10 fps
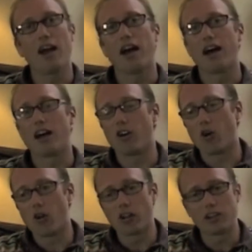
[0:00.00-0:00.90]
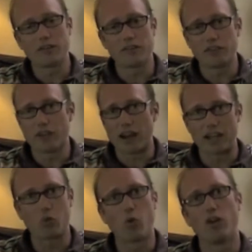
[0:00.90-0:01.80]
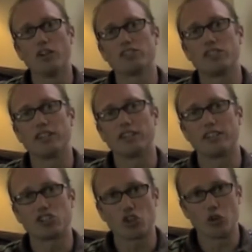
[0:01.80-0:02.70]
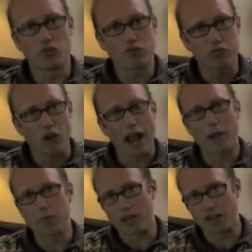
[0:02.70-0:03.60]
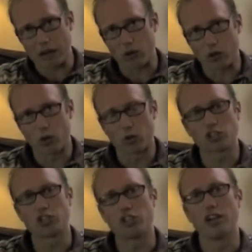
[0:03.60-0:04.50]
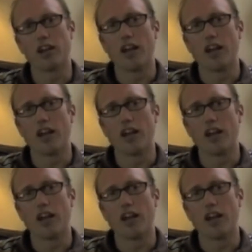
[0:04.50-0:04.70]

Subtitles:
all of the dividing walls that so fragment our culture.